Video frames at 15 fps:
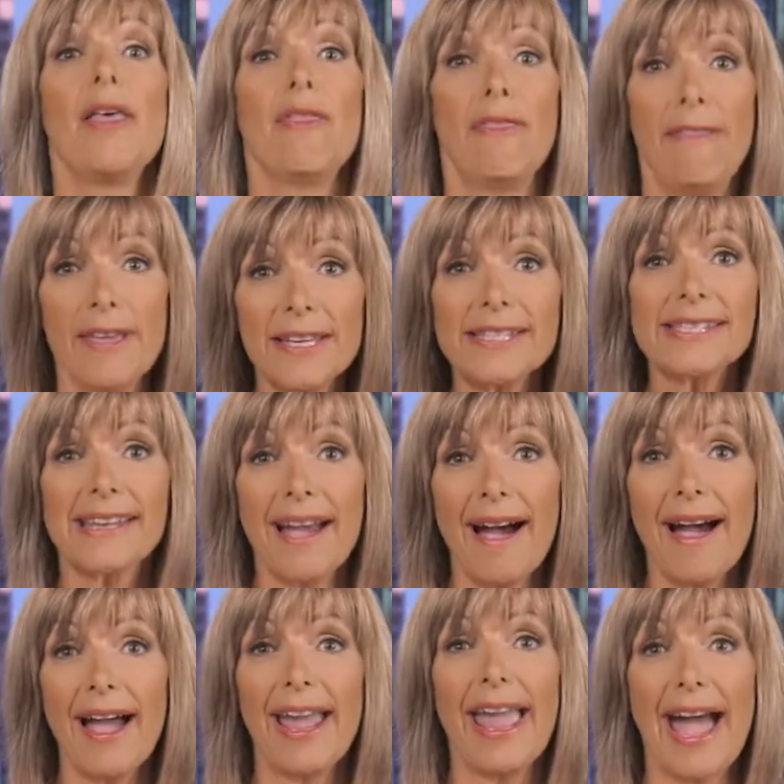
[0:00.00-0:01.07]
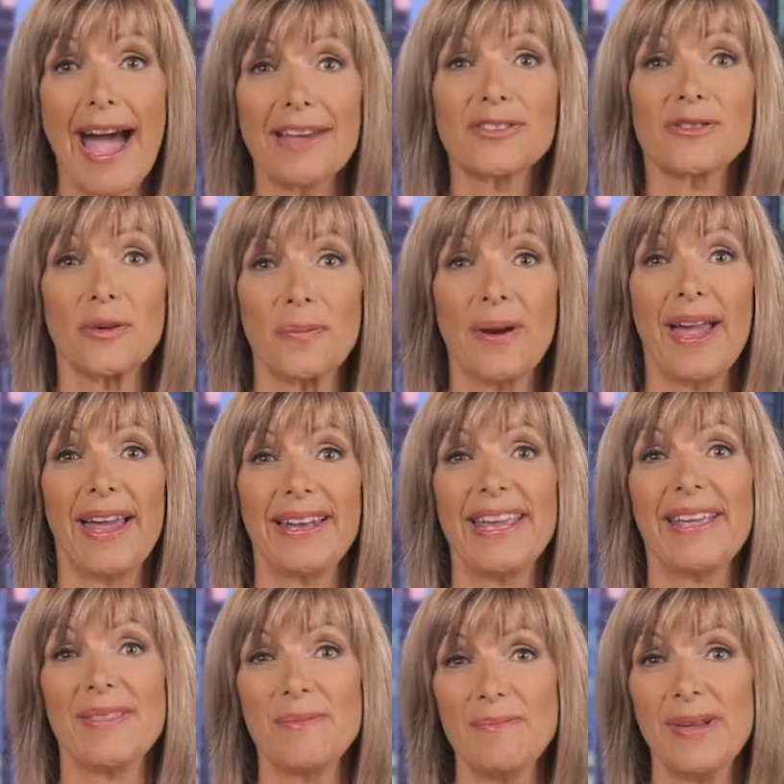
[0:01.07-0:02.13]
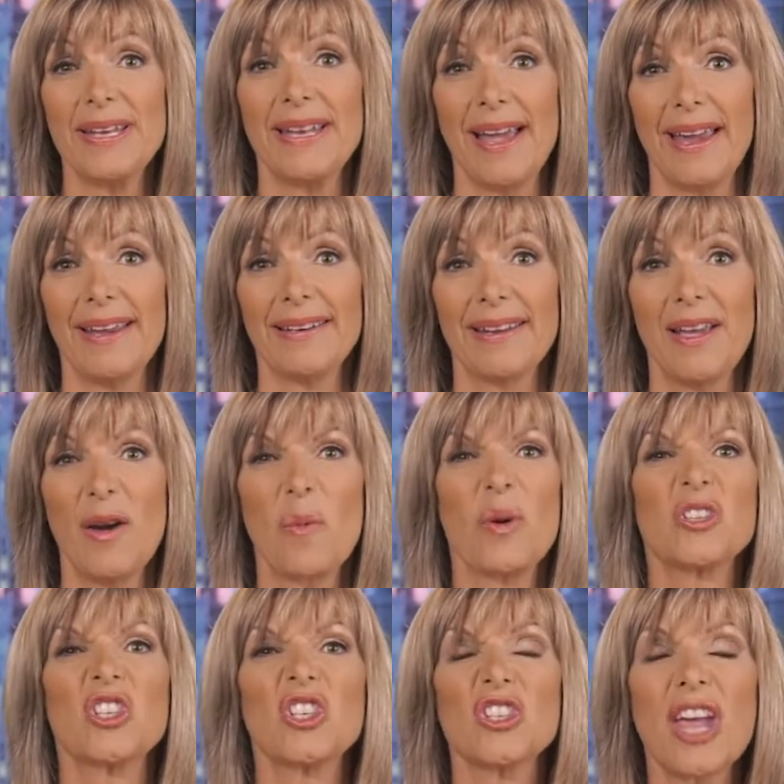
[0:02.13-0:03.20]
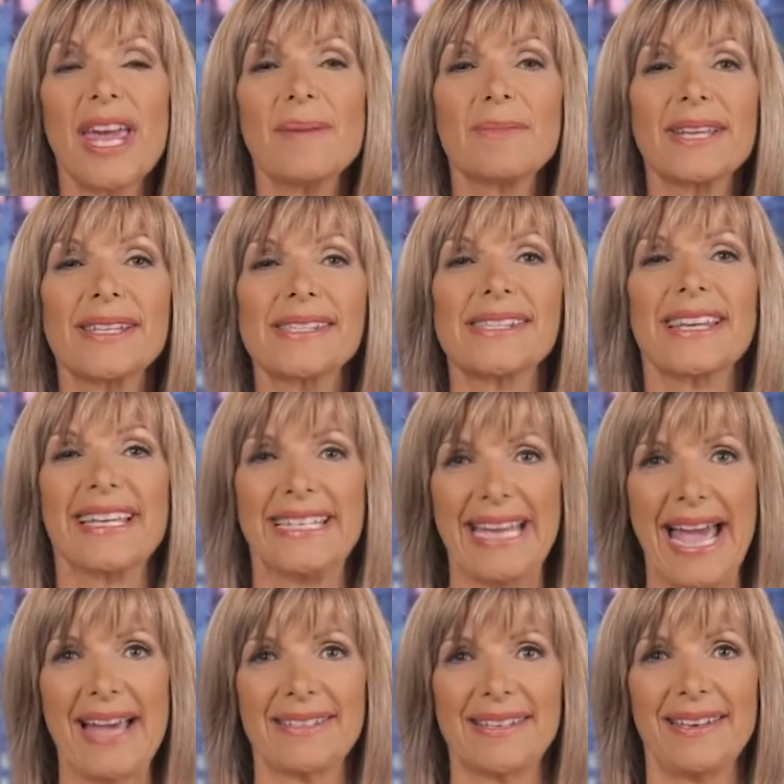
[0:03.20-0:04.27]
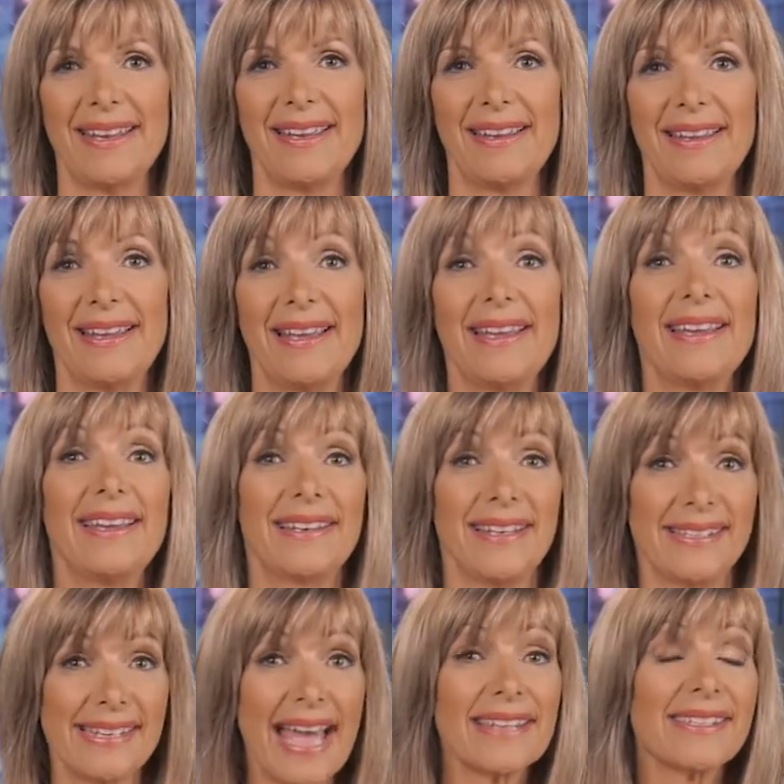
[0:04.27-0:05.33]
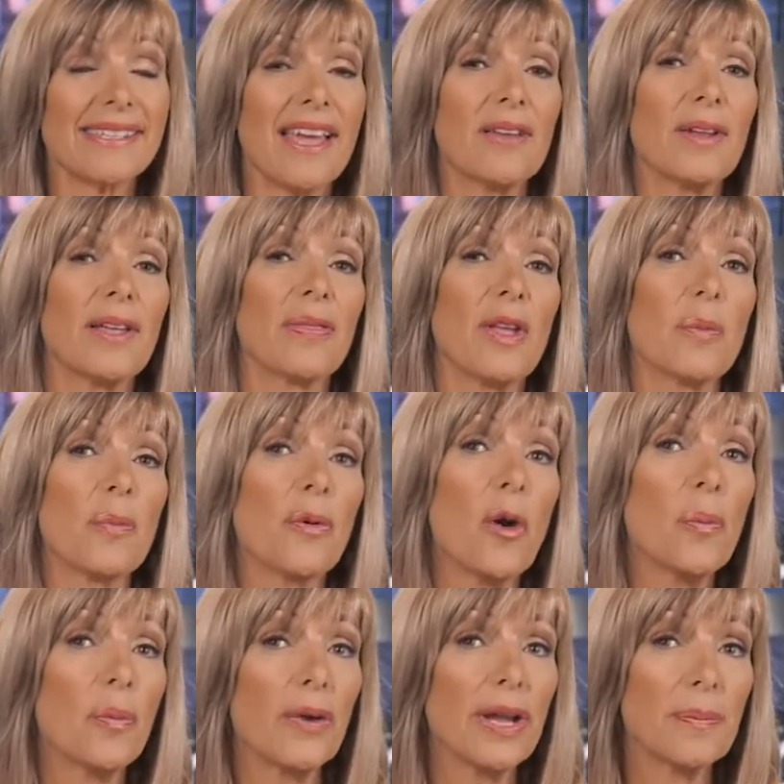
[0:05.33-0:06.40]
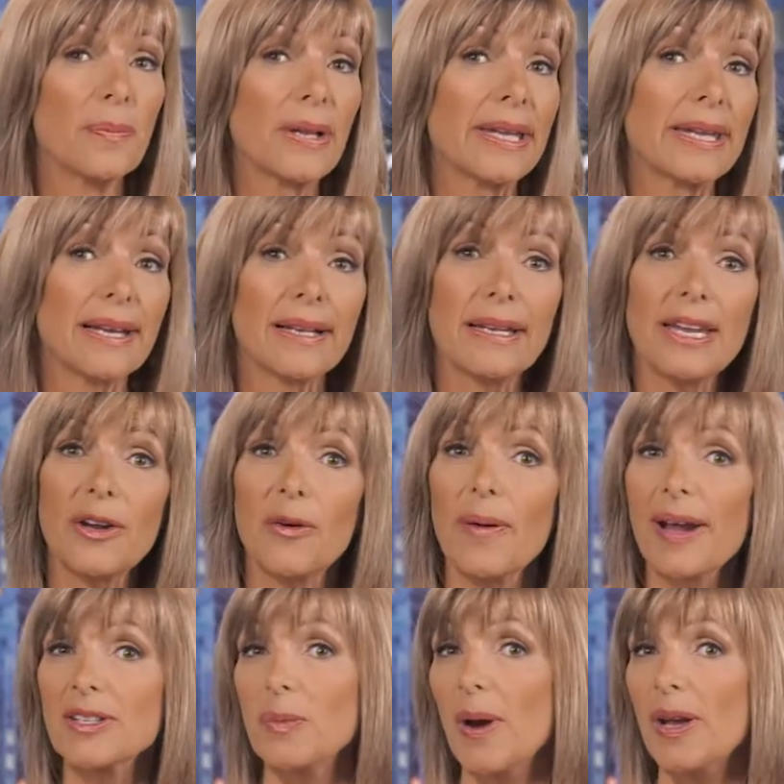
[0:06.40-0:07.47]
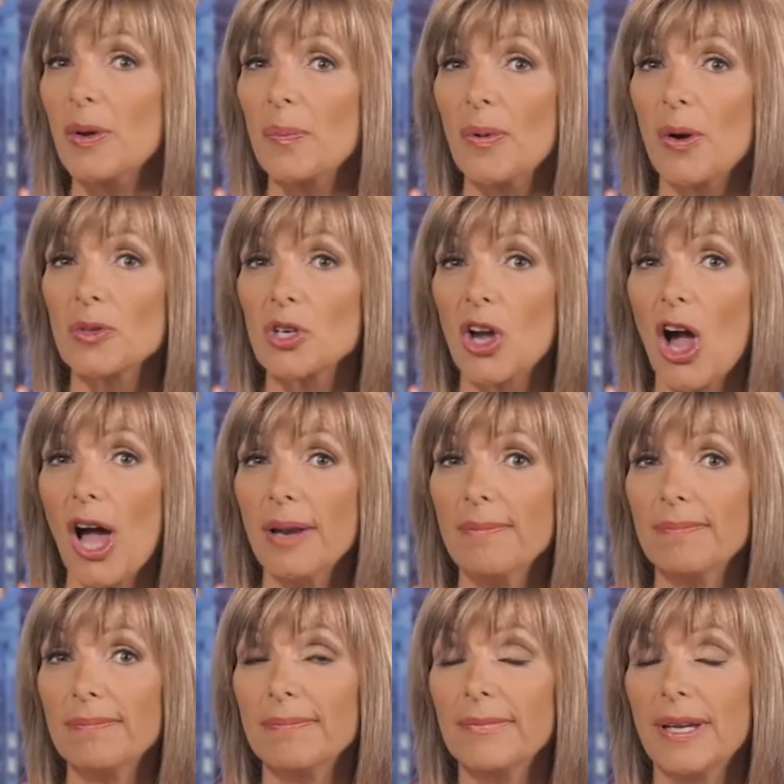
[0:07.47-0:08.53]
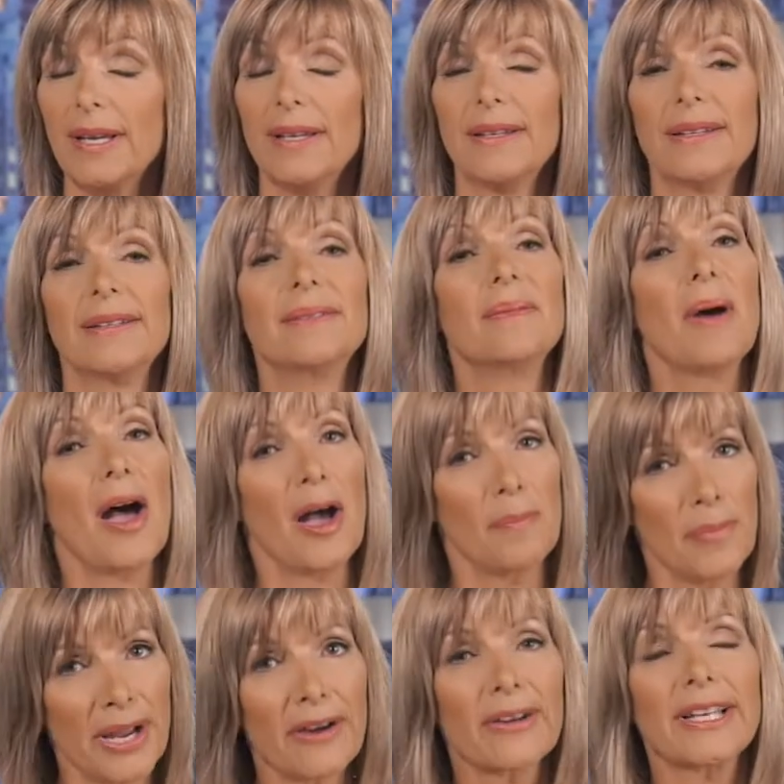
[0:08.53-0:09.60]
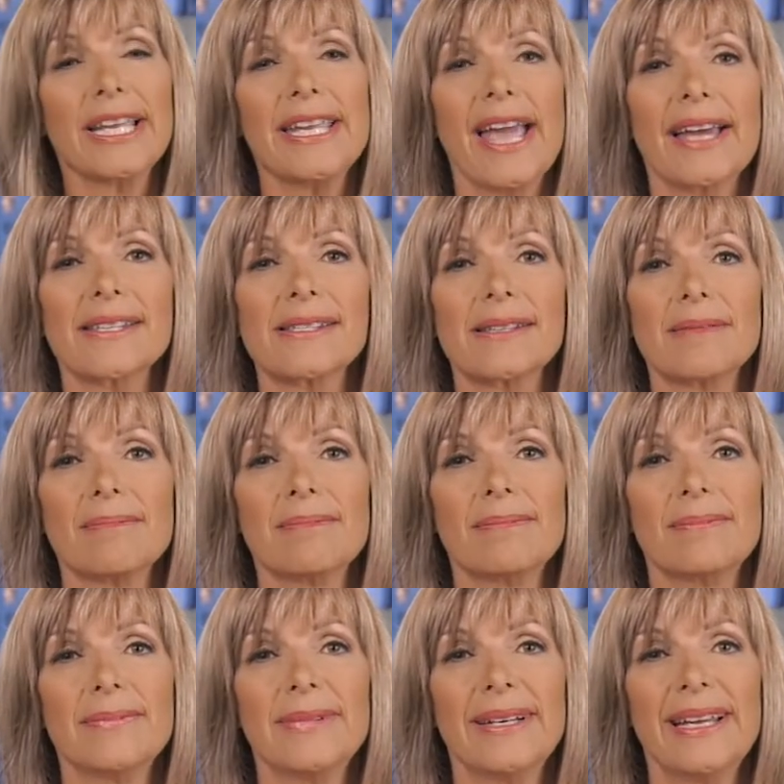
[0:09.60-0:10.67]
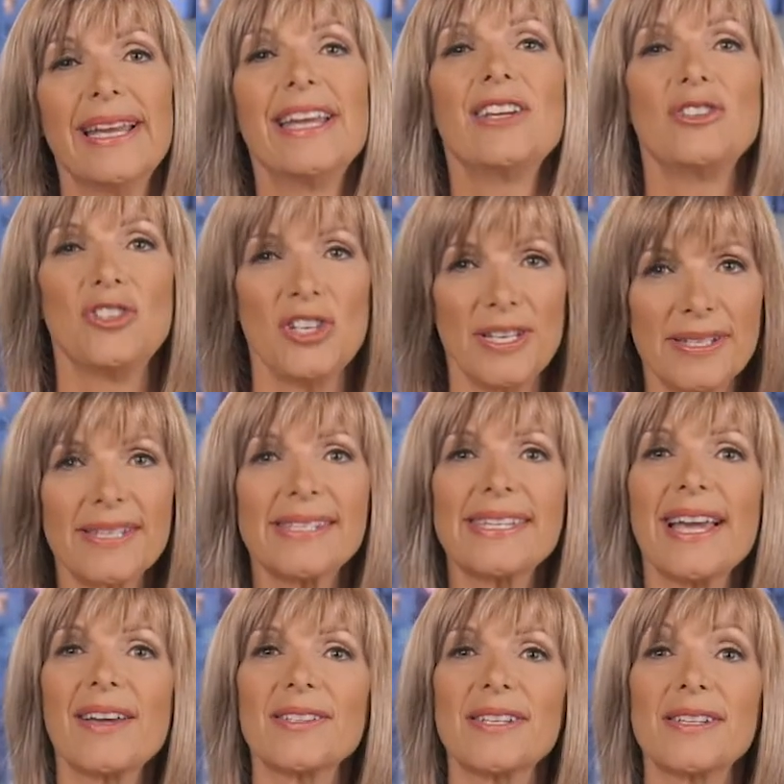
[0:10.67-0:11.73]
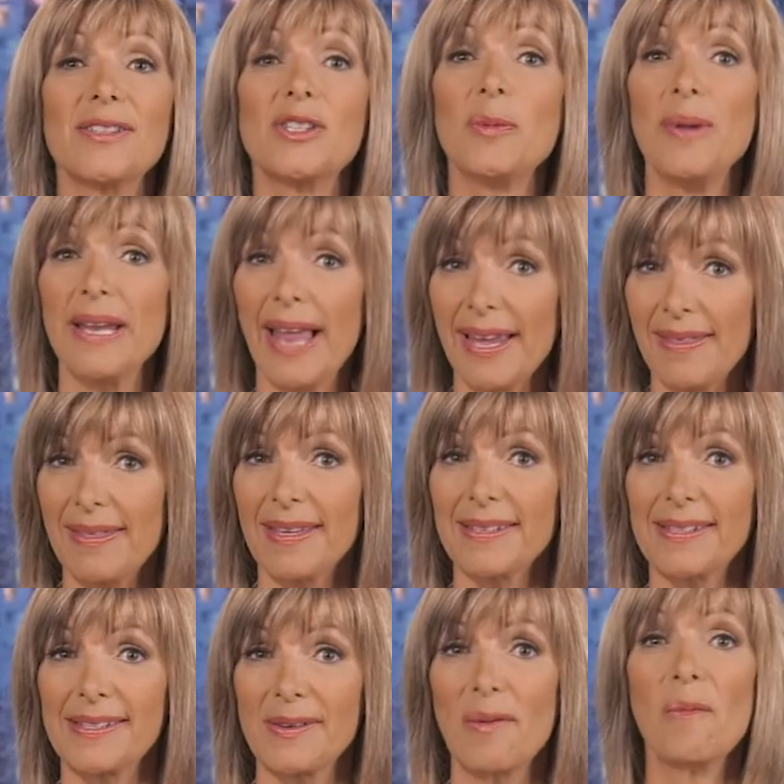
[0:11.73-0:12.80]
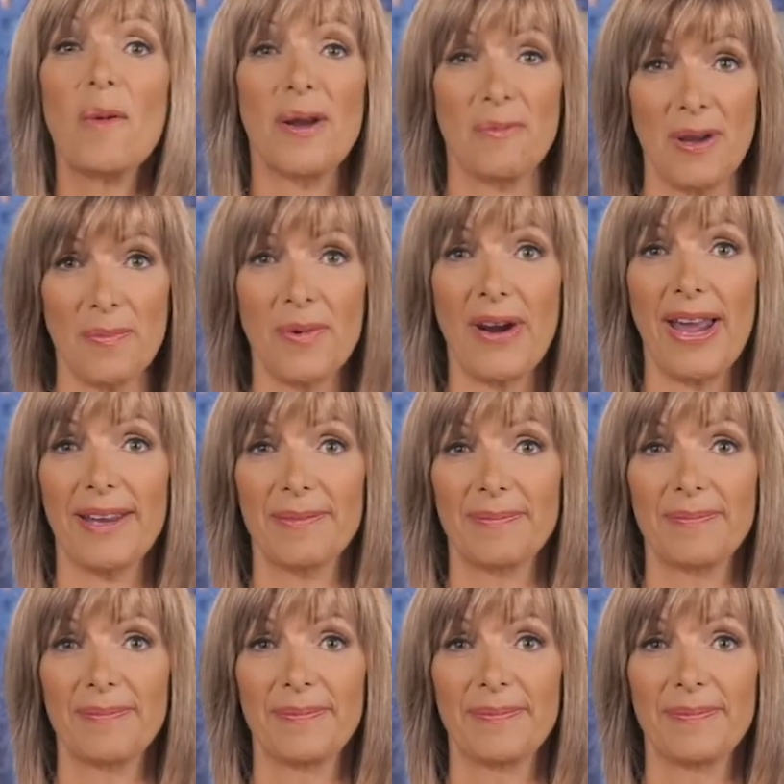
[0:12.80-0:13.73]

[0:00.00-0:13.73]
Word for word: This guy asked for bread in the midnight with shameless audacity. Does that sound like the appropriate, politically correct way to approach God? Apparently, yes. Jesus tells us to be like this when we pray.